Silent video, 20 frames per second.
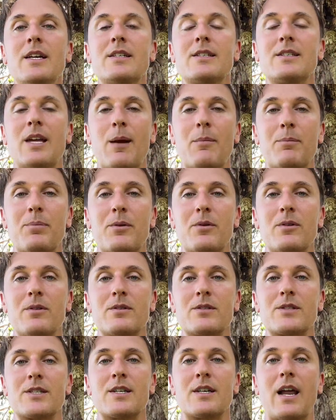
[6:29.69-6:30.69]

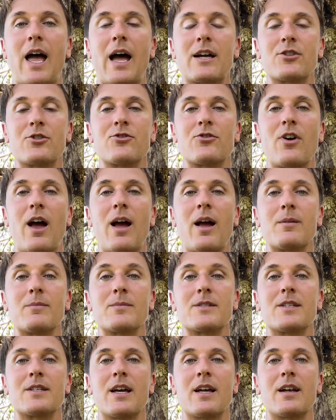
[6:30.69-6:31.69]
temples and
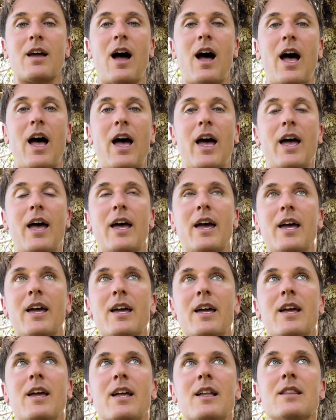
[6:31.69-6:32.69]
ashrams that I
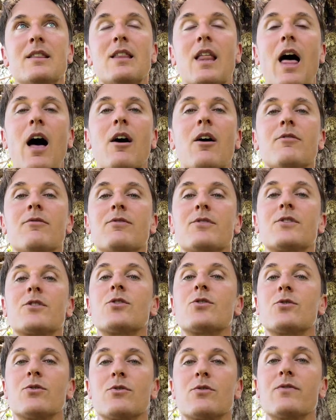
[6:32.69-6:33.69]
love
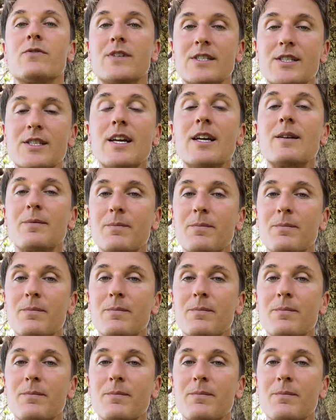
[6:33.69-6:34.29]
to visit.